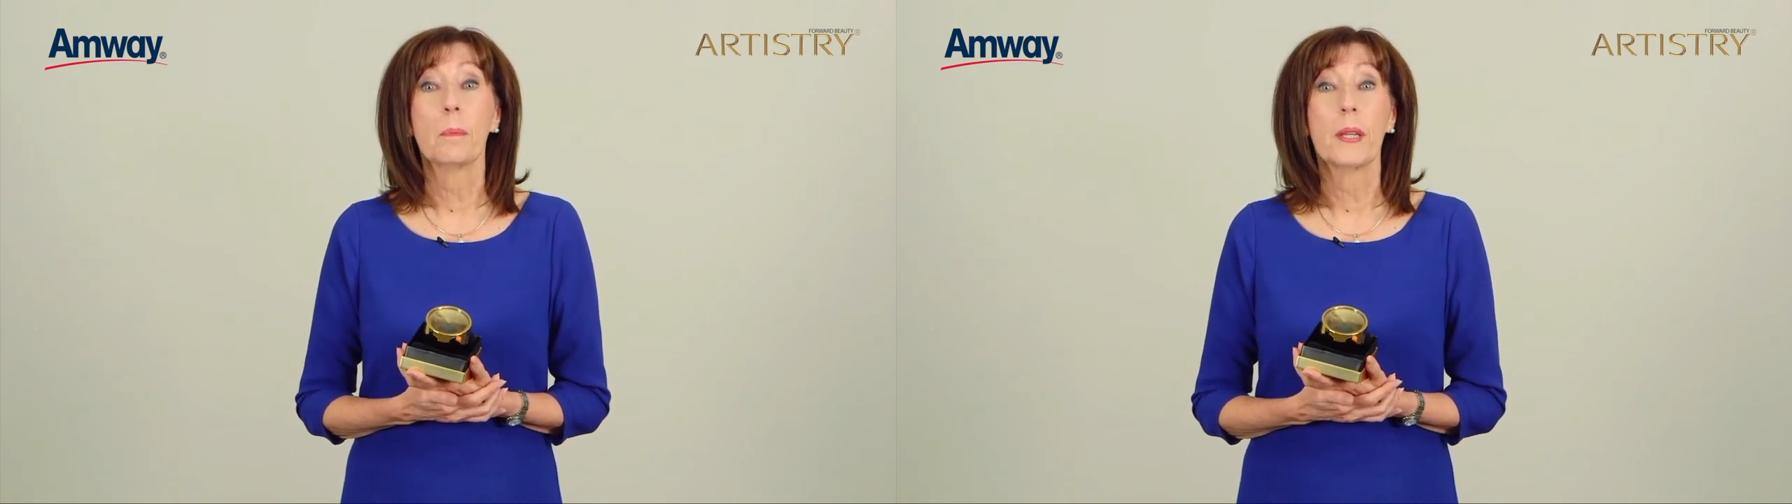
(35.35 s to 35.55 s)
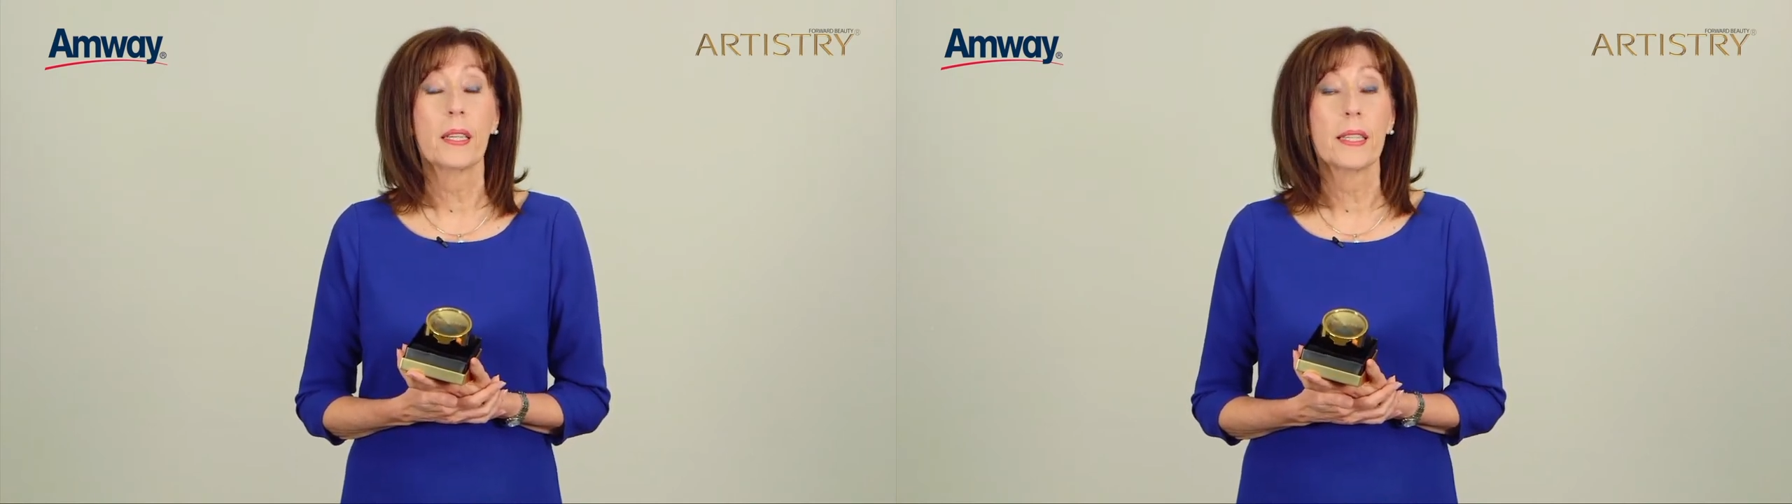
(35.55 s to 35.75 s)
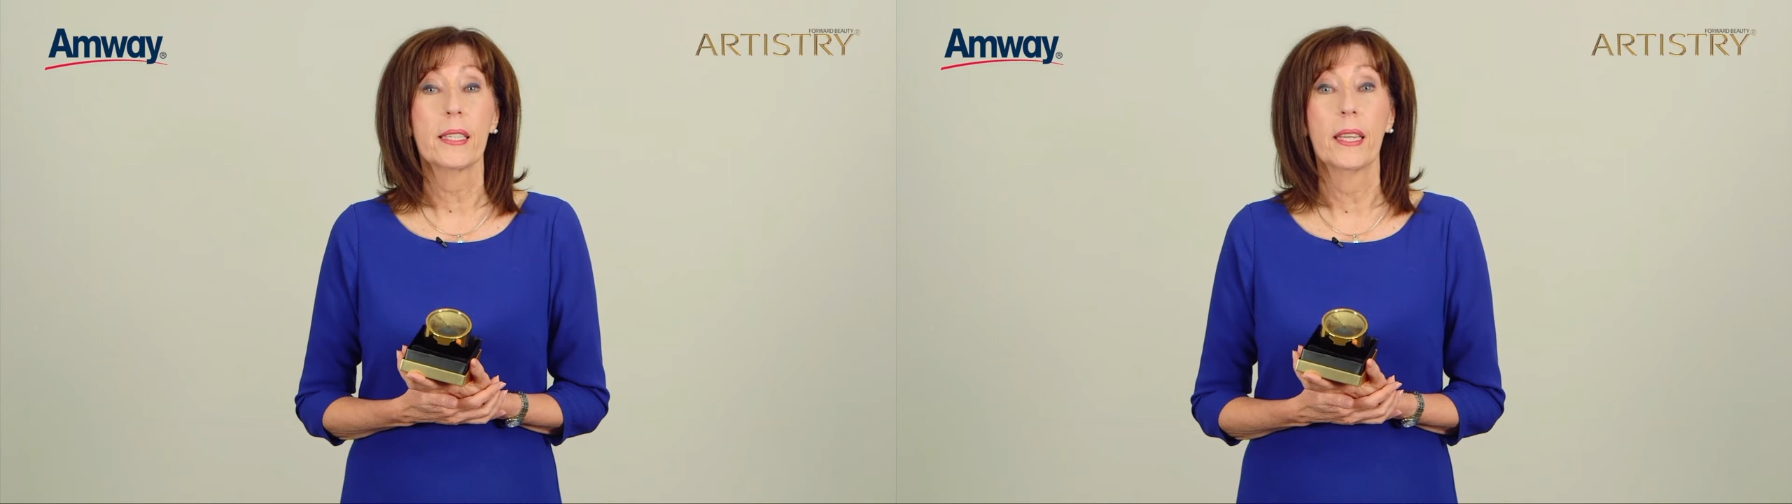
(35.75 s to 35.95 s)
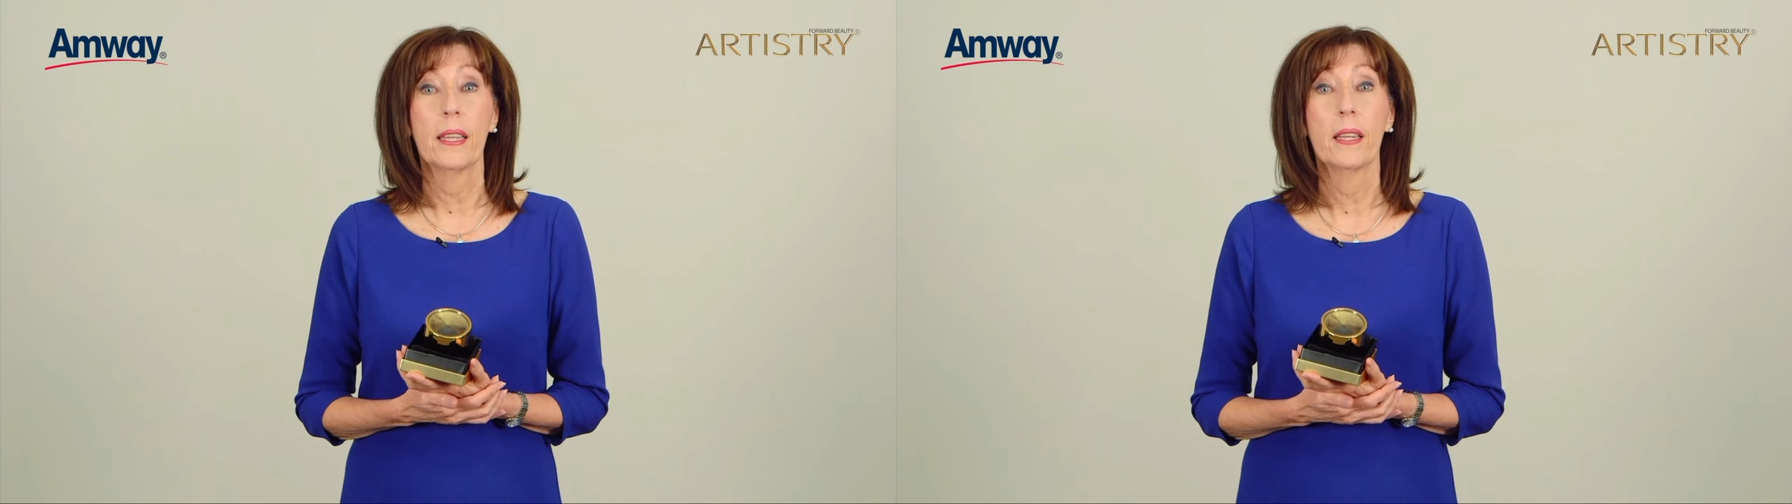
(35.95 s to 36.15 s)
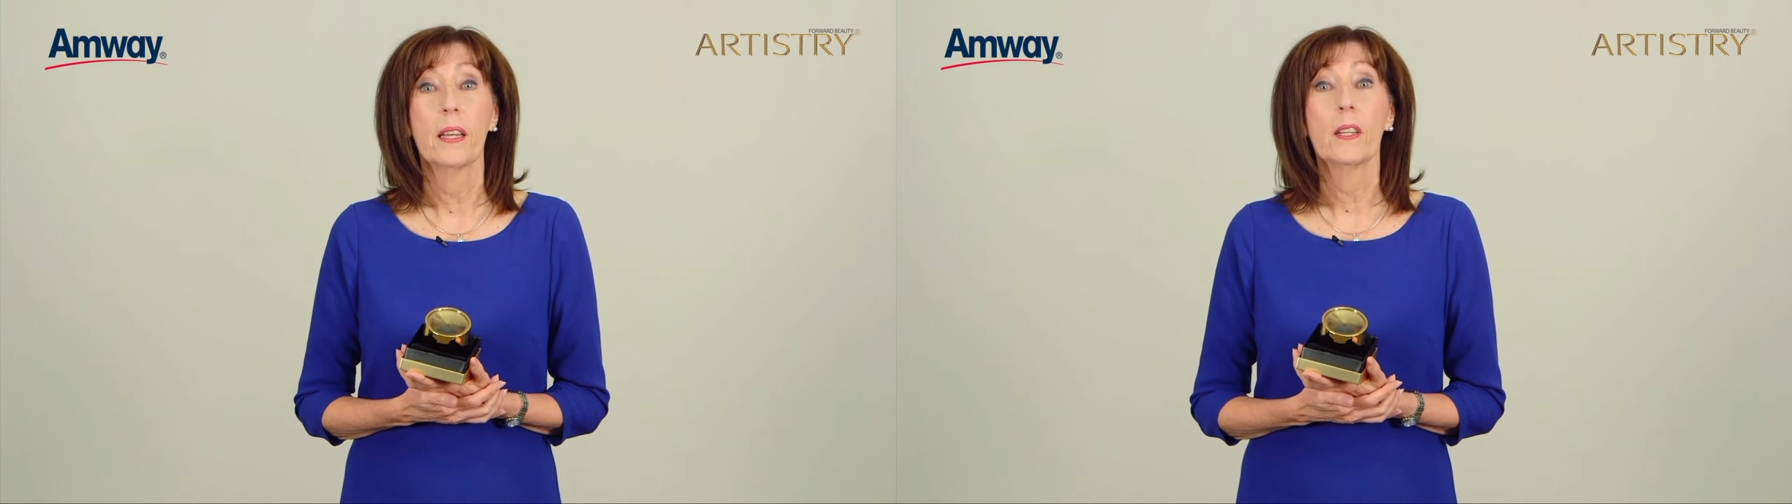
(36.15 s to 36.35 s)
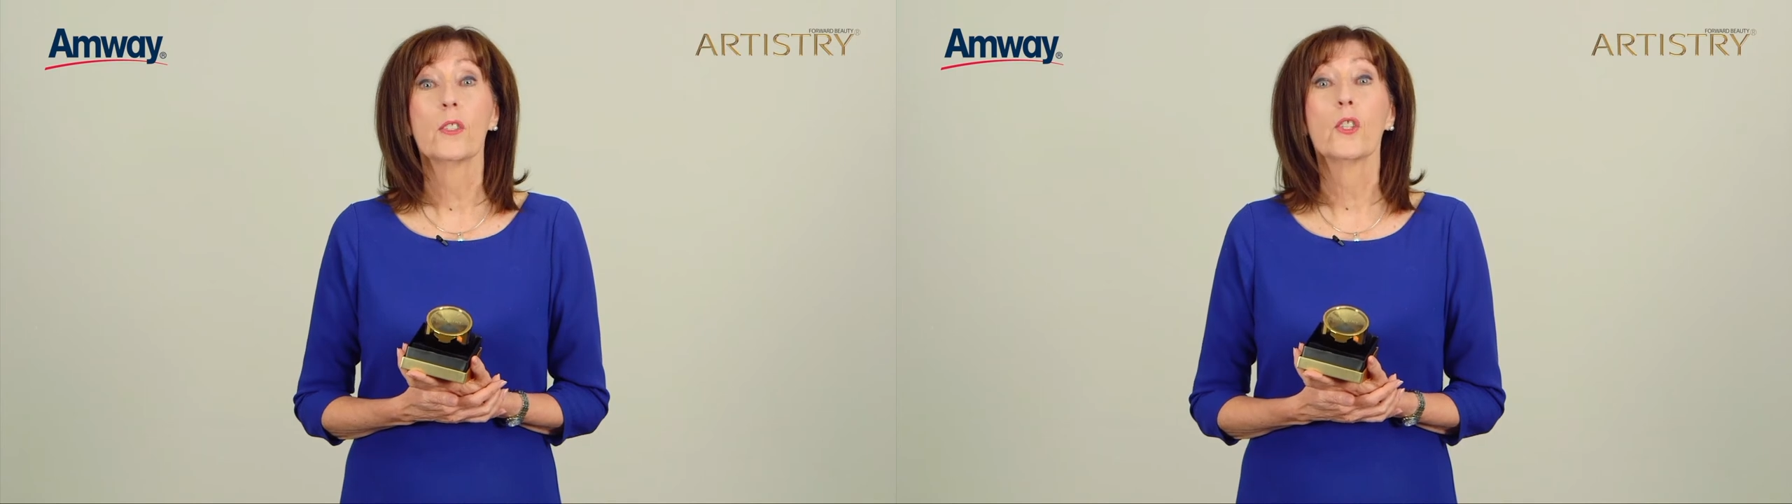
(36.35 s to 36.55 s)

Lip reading: ability